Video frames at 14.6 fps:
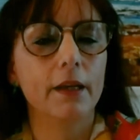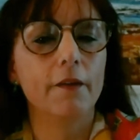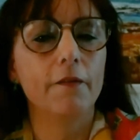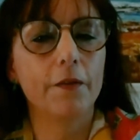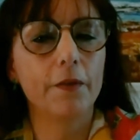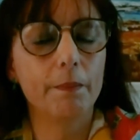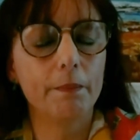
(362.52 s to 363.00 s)

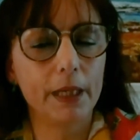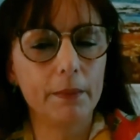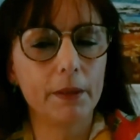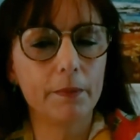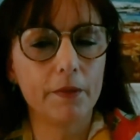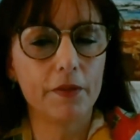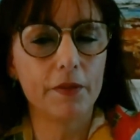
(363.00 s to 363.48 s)
for a
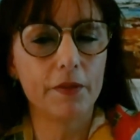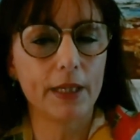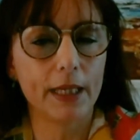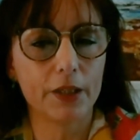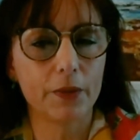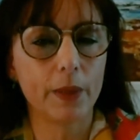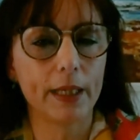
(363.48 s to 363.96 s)
minimum of
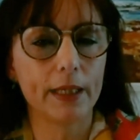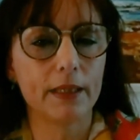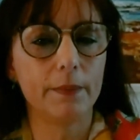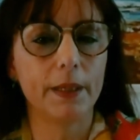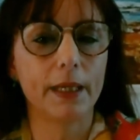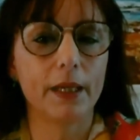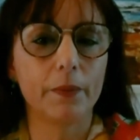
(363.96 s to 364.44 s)
6 weeks to
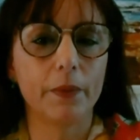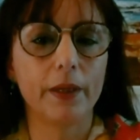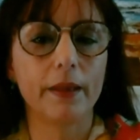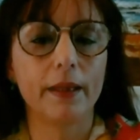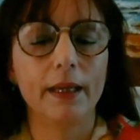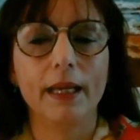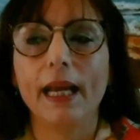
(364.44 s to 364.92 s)
begin with.
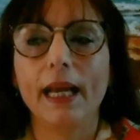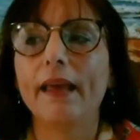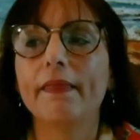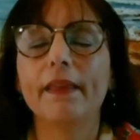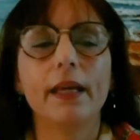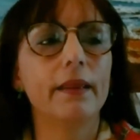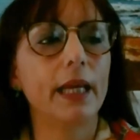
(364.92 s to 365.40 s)
And
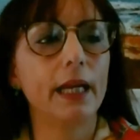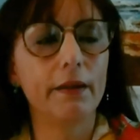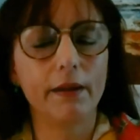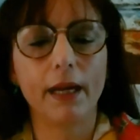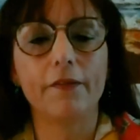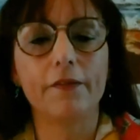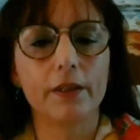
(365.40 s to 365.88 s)
then
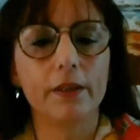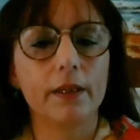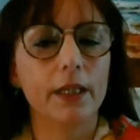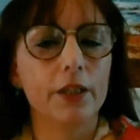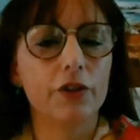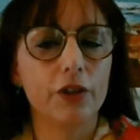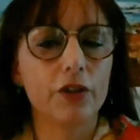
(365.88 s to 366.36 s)
thereafter,
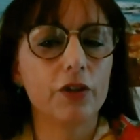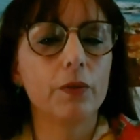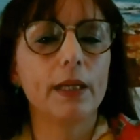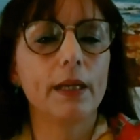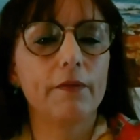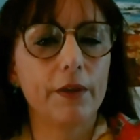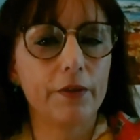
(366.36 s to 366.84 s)
just do it
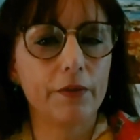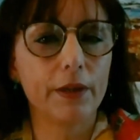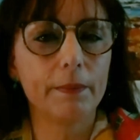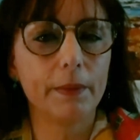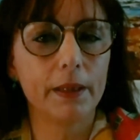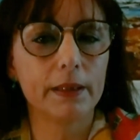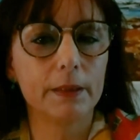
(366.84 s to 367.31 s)
every 3
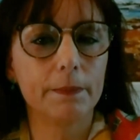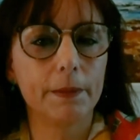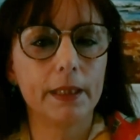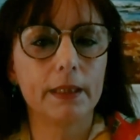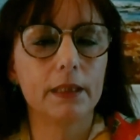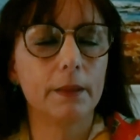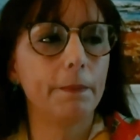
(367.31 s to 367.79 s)
months. But
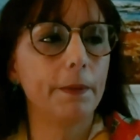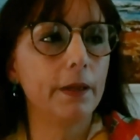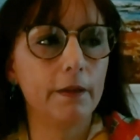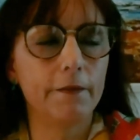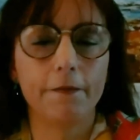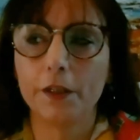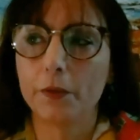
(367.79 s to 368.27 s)
it's the
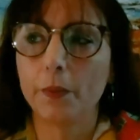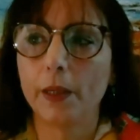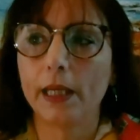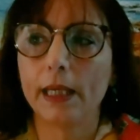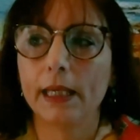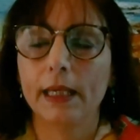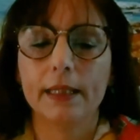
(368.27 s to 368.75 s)
perfect
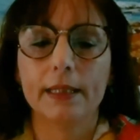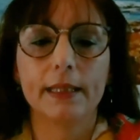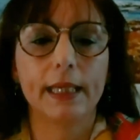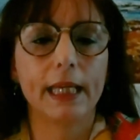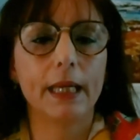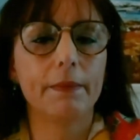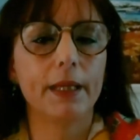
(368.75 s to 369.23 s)
way to
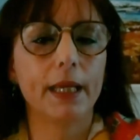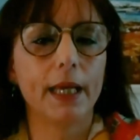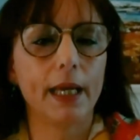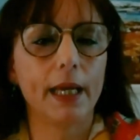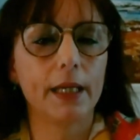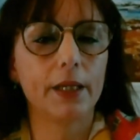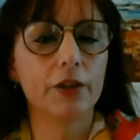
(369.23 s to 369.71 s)
keep the
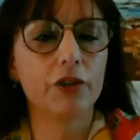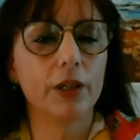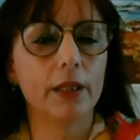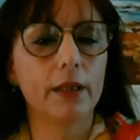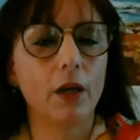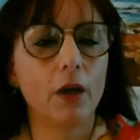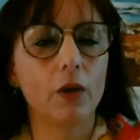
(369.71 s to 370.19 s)
energy in the
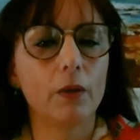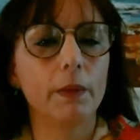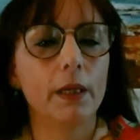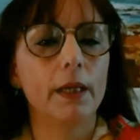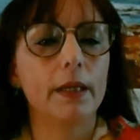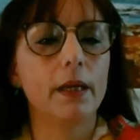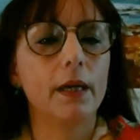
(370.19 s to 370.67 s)
home
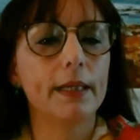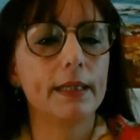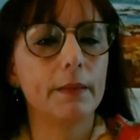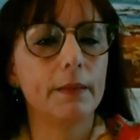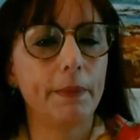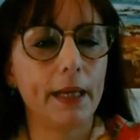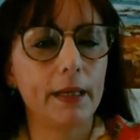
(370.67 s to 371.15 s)
nice
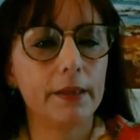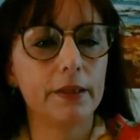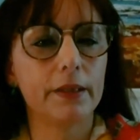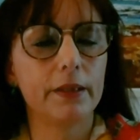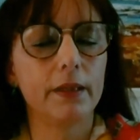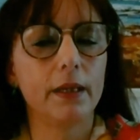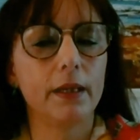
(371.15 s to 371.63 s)
and
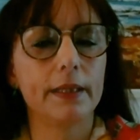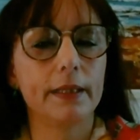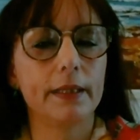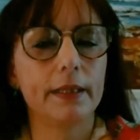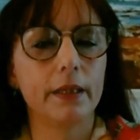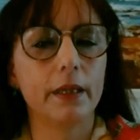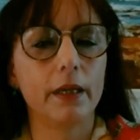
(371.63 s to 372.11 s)
balanced, nice
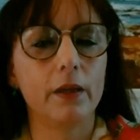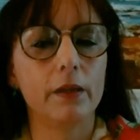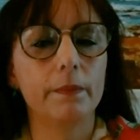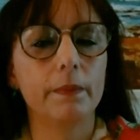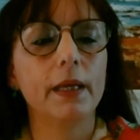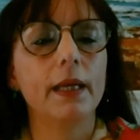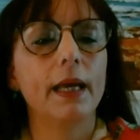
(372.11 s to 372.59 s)
and
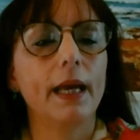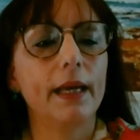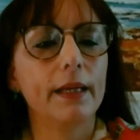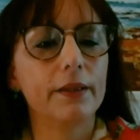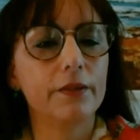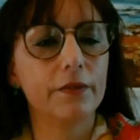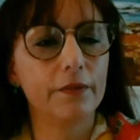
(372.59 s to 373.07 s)
calm,
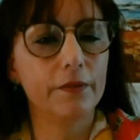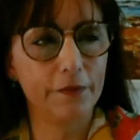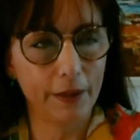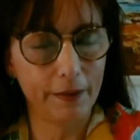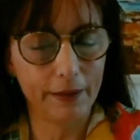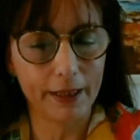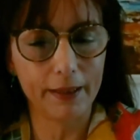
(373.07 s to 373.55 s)
and
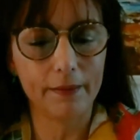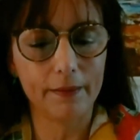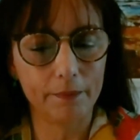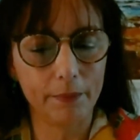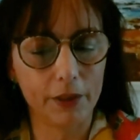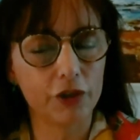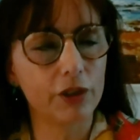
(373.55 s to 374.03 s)
very
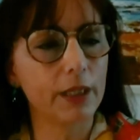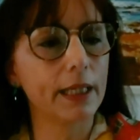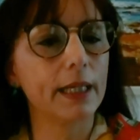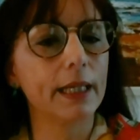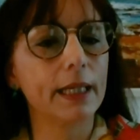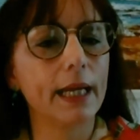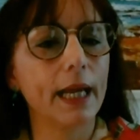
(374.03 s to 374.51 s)
much the yin
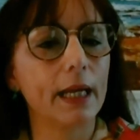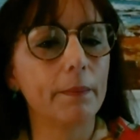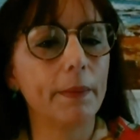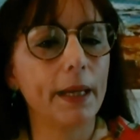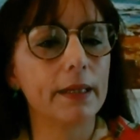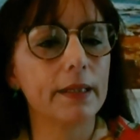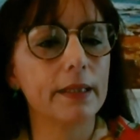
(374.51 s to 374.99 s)
and yang
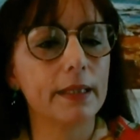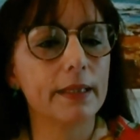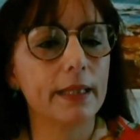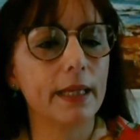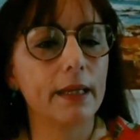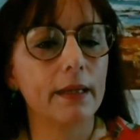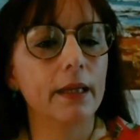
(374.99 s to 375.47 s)
balance is
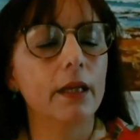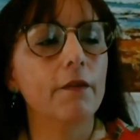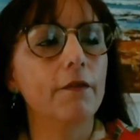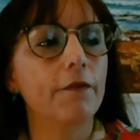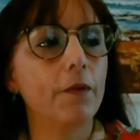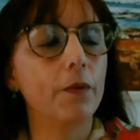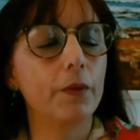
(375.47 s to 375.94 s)
there
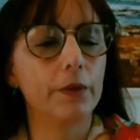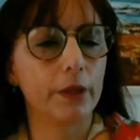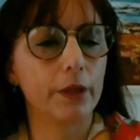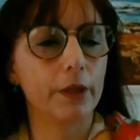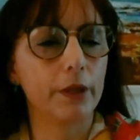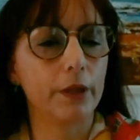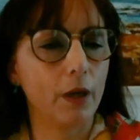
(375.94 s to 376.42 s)
for the
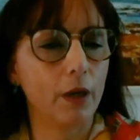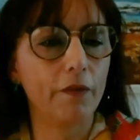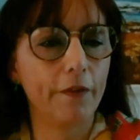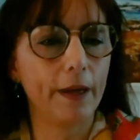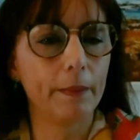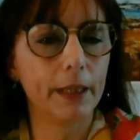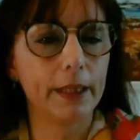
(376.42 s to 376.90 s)
whole
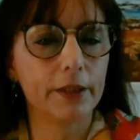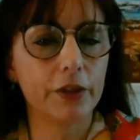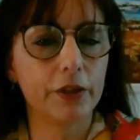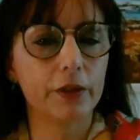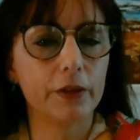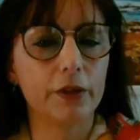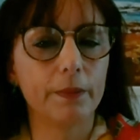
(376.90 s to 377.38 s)
family
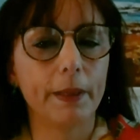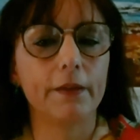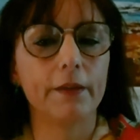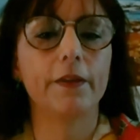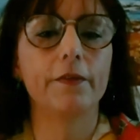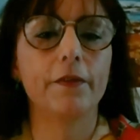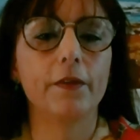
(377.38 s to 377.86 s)
to
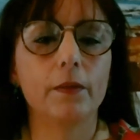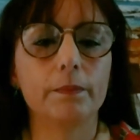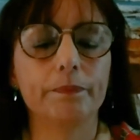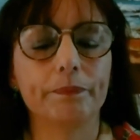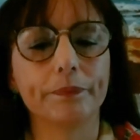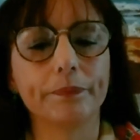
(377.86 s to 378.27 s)
benefit from.